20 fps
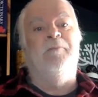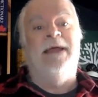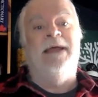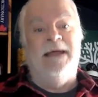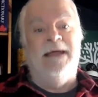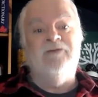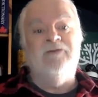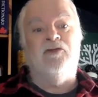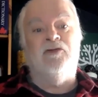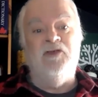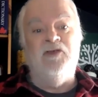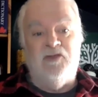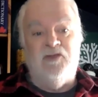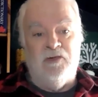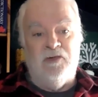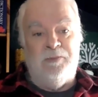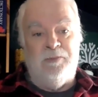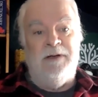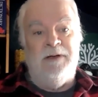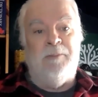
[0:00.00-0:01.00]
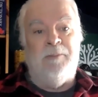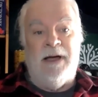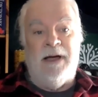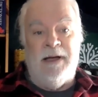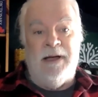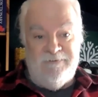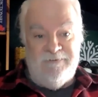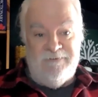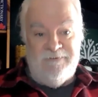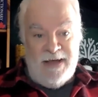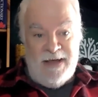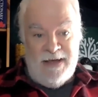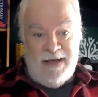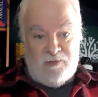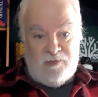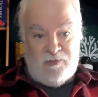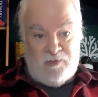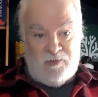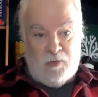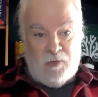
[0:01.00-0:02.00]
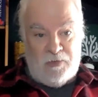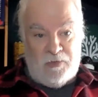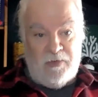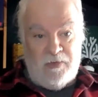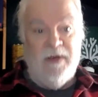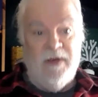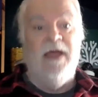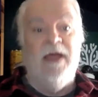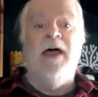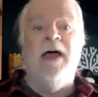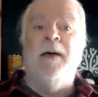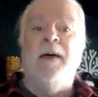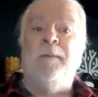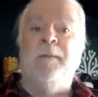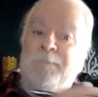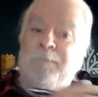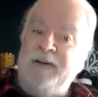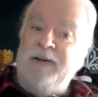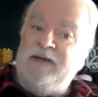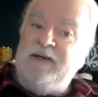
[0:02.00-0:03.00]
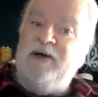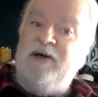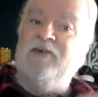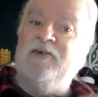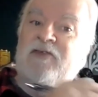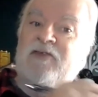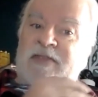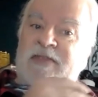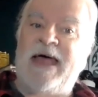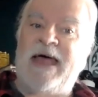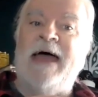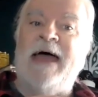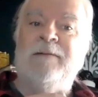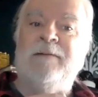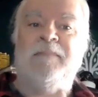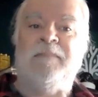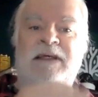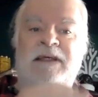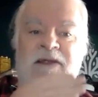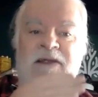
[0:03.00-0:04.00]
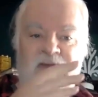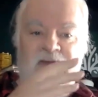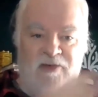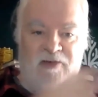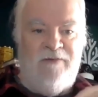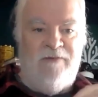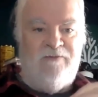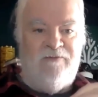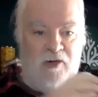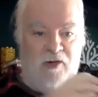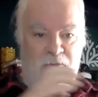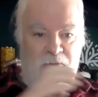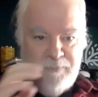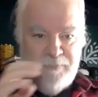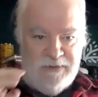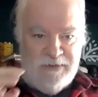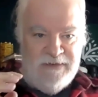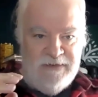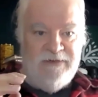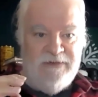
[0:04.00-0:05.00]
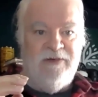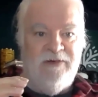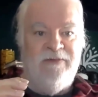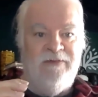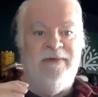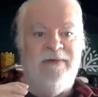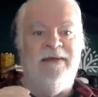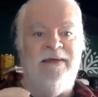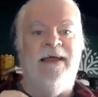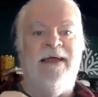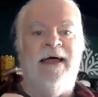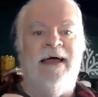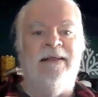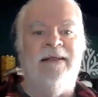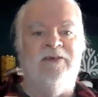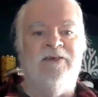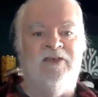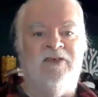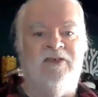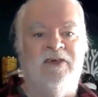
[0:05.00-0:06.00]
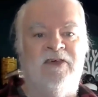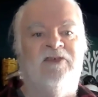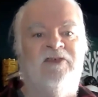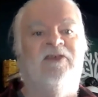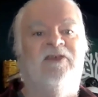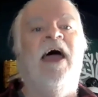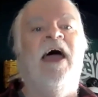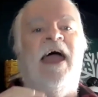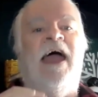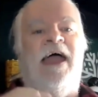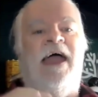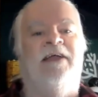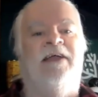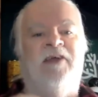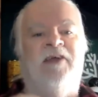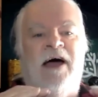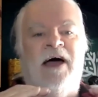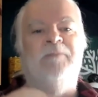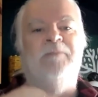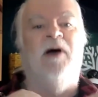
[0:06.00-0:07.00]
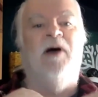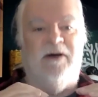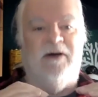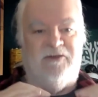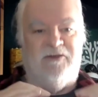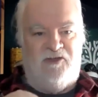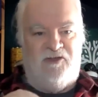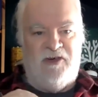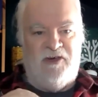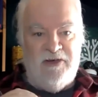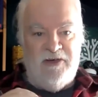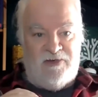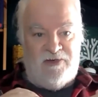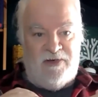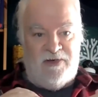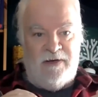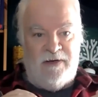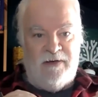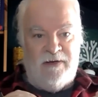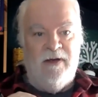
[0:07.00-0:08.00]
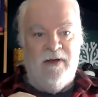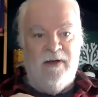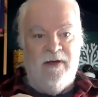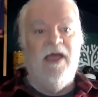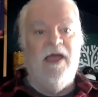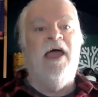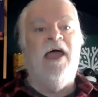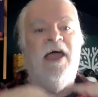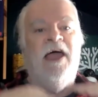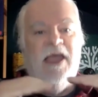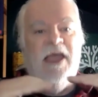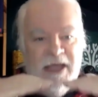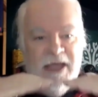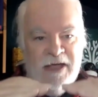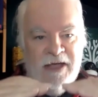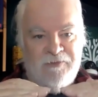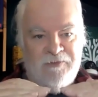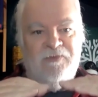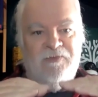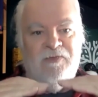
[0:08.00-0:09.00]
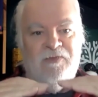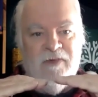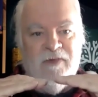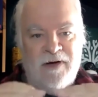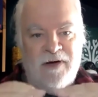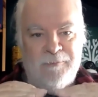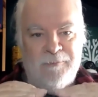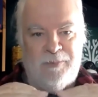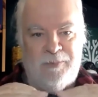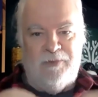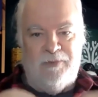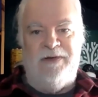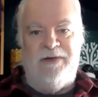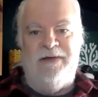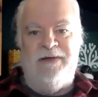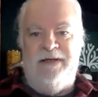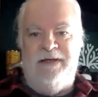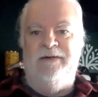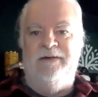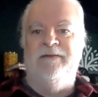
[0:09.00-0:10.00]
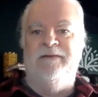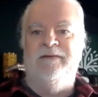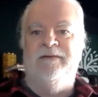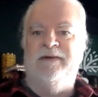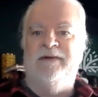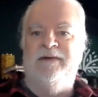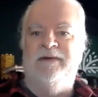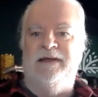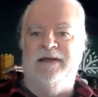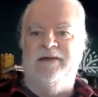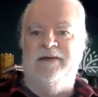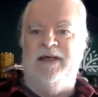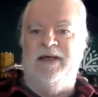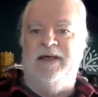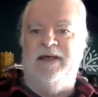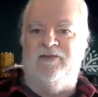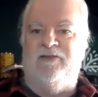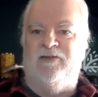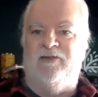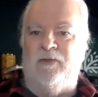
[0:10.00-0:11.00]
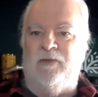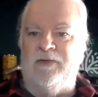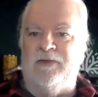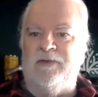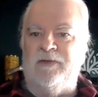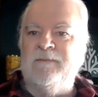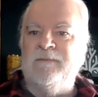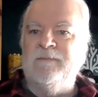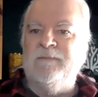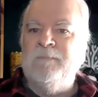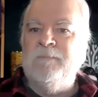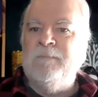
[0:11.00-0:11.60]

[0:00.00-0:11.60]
my entry should be by advance order, because that means I've completed the analysis and I'm not chasing if I'm putting in an advance order.